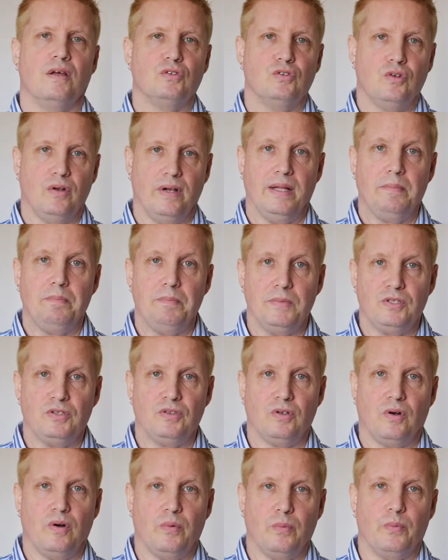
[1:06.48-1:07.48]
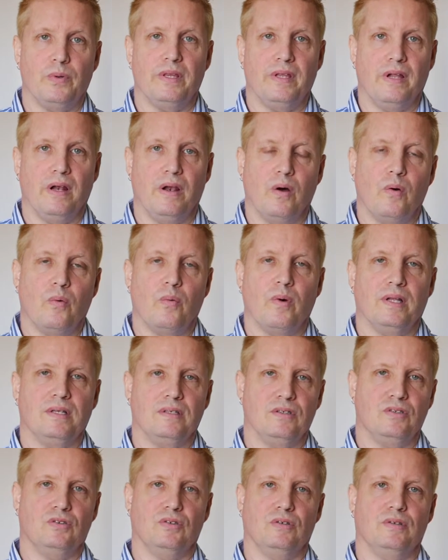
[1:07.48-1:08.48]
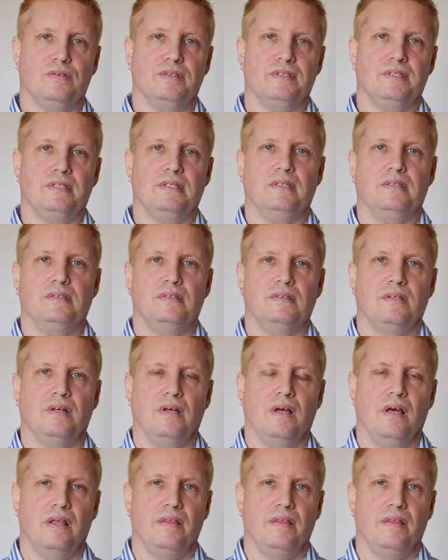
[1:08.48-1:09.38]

So let me start with the low-end services.